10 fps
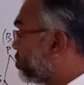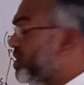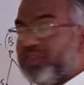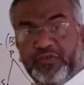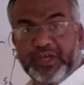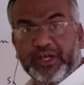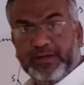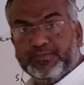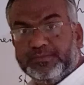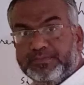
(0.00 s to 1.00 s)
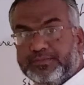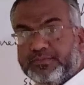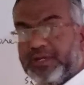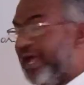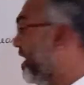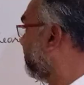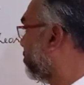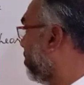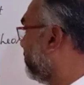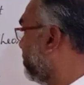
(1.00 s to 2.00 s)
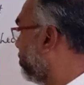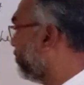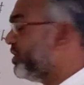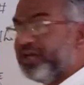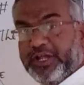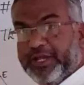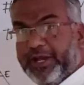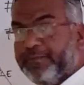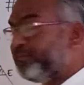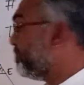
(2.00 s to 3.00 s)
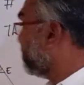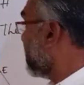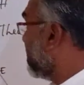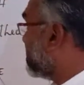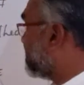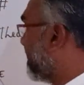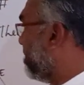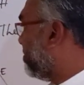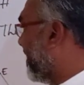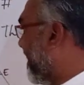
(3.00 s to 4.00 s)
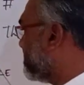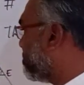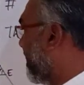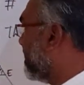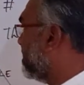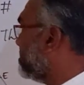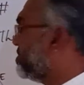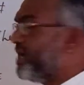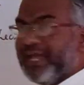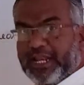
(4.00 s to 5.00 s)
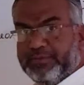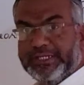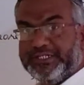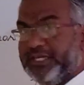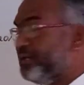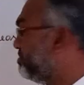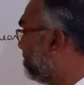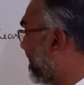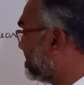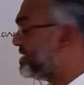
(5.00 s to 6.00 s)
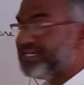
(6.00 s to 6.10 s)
to this figure. I have drawn one more figure here. Same right triangle, triangle ABC, but